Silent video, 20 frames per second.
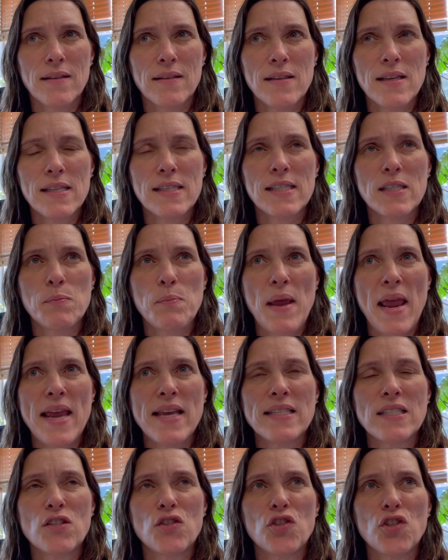
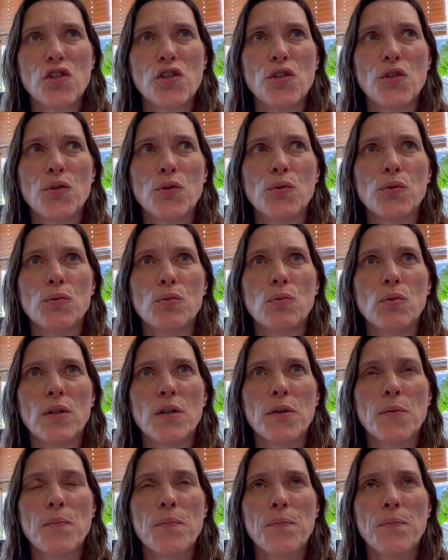to